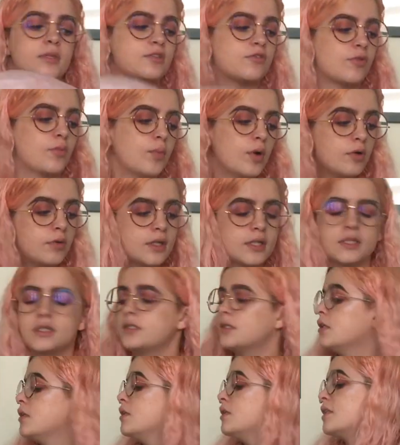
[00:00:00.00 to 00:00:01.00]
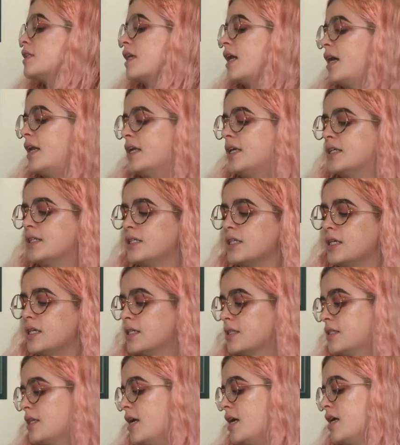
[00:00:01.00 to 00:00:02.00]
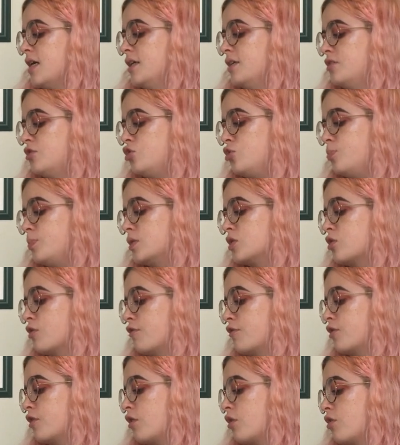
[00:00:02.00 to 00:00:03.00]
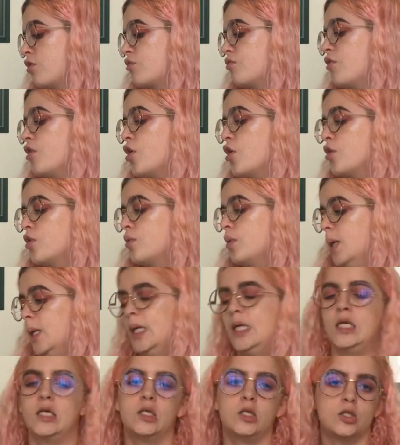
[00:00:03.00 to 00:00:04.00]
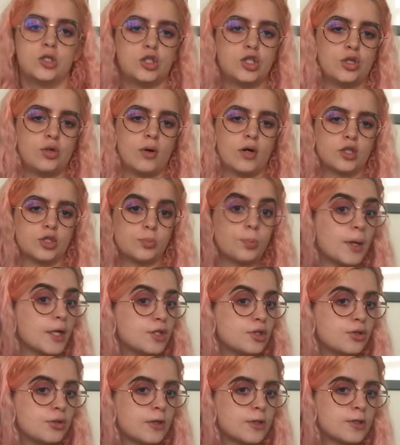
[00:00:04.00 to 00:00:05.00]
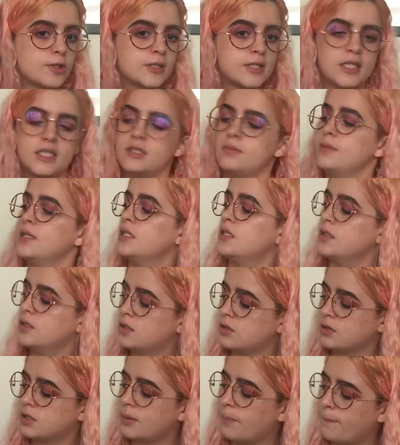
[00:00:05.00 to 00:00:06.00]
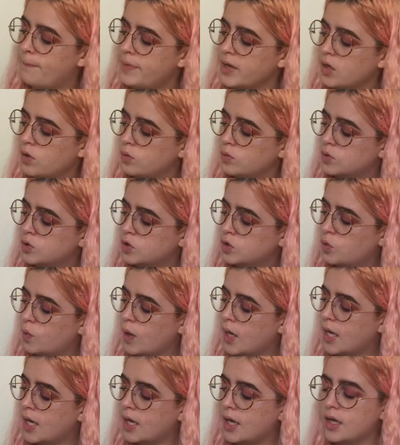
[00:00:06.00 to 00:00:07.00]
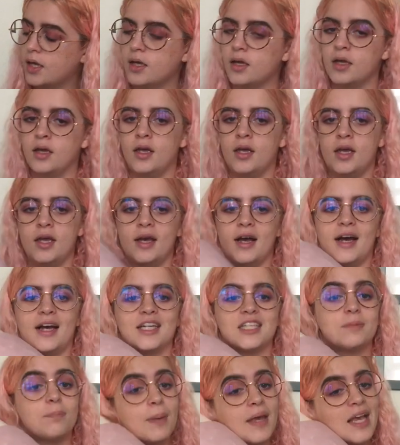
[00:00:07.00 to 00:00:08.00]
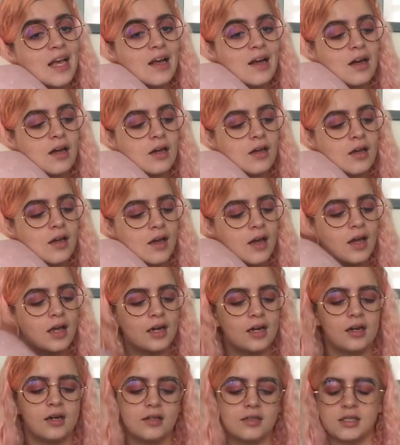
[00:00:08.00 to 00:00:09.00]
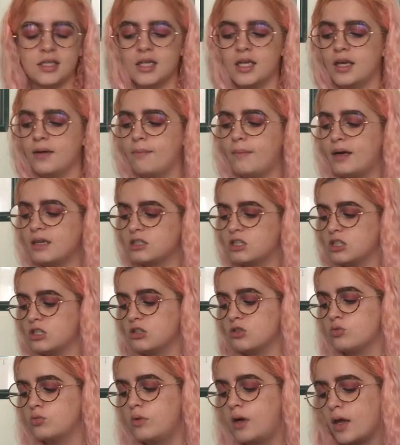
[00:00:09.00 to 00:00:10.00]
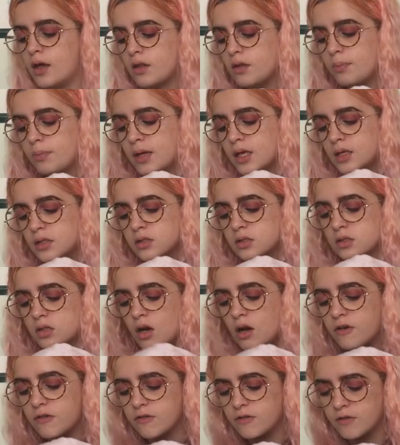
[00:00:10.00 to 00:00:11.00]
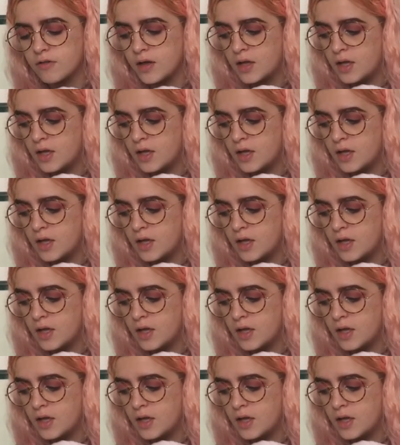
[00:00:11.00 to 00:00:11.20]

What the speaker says: is from Wilkinson's, and it is a super soft throw, 200 by 200 centimeters. So it's a big old square, and it's pink, and it matches all my other pink stuff,